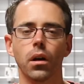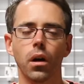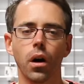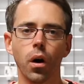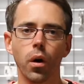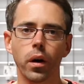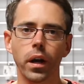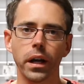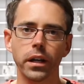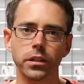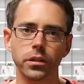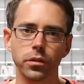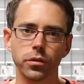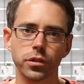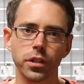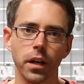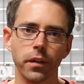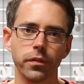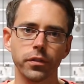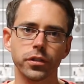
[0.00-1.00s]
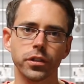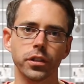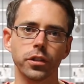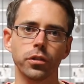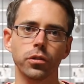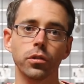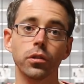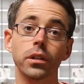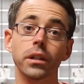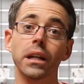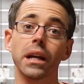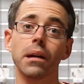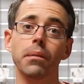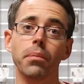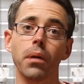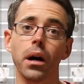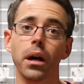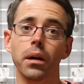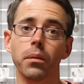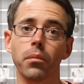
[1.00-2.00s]
Okay, so Jefferson, you're looking at
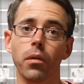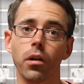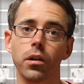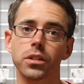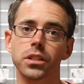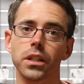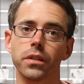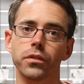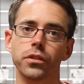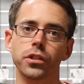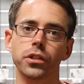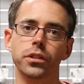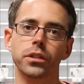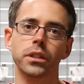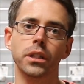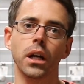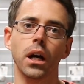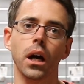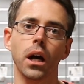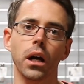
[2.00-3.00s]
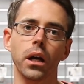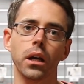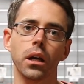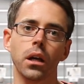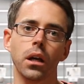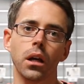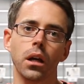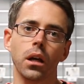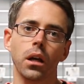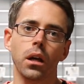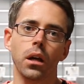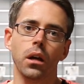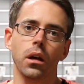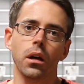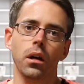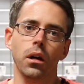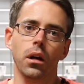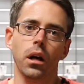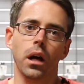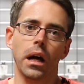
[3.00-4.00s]
buying a Mark 7 GTI
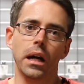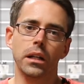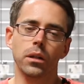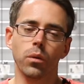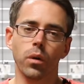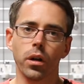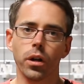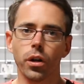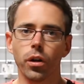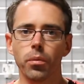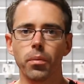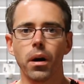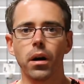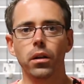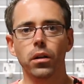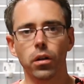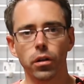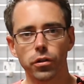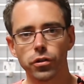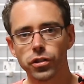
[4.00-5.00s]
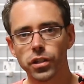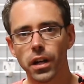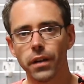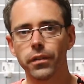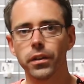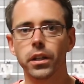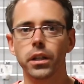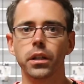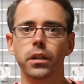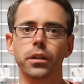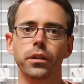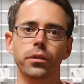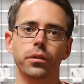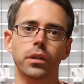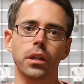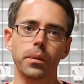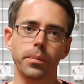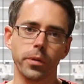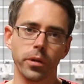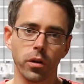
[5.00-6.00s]
and you want to know about longevity, you
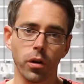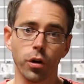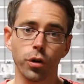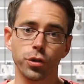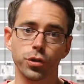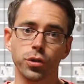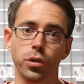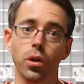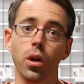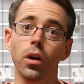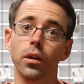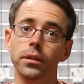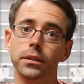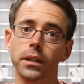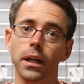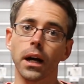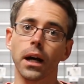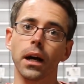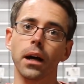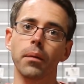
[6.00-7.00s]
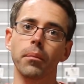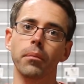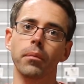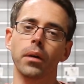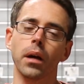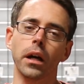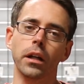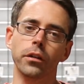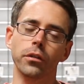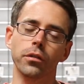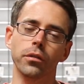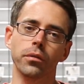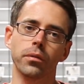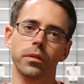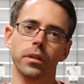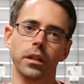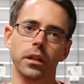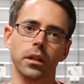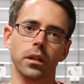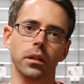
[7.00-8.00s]
keep your cars a long time, and you're
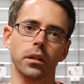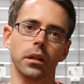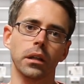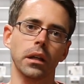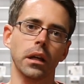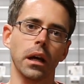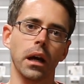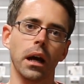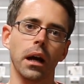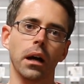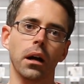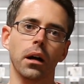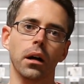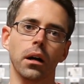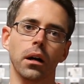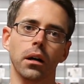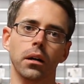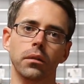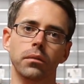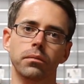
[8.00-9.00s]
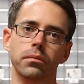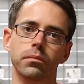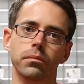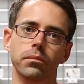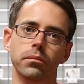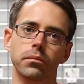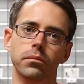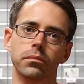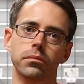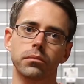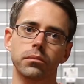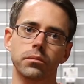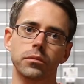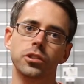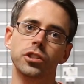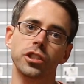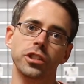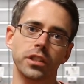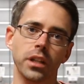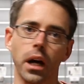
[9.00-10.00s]
thinking the
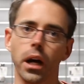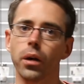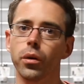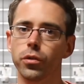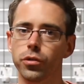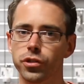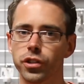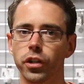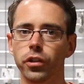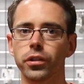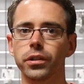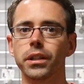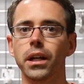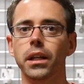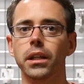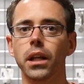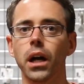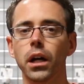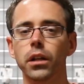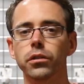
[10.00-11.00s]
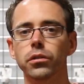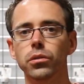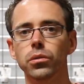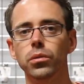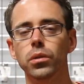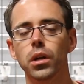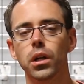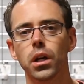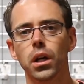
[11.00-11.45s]
GTI owners generally tend not to.